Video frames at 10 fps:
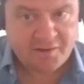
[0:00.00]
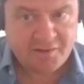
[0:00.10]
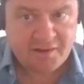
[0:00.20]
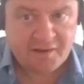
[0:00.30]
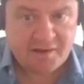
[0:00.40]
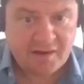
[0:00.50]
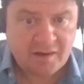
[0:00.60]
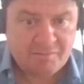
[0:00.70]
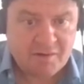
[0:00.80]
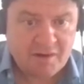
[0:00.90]
I think
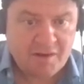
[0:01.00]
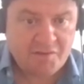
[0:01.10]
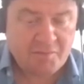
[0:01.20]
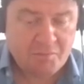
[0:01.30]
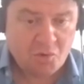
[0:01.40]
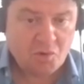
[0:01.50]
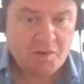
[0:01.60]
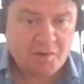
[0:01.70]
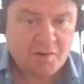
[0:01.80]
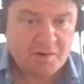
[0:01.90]
the more
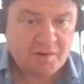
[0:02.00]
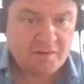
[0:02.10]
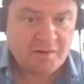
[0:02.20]
you can